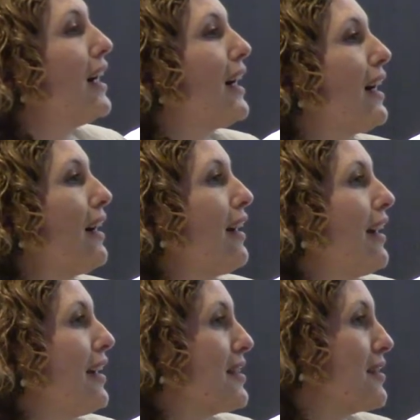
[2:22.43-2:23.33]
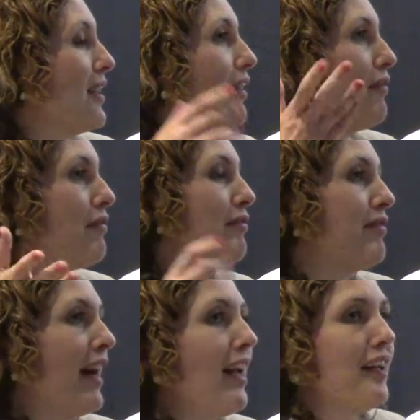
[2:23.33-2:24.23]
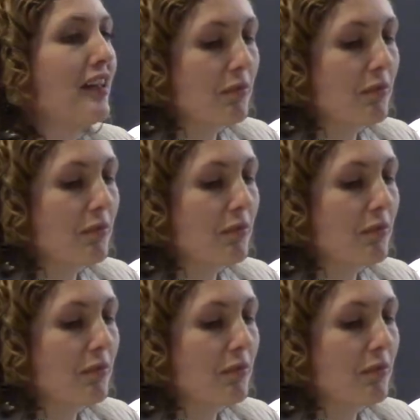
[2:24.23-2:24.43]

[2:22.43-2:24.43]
as Vale,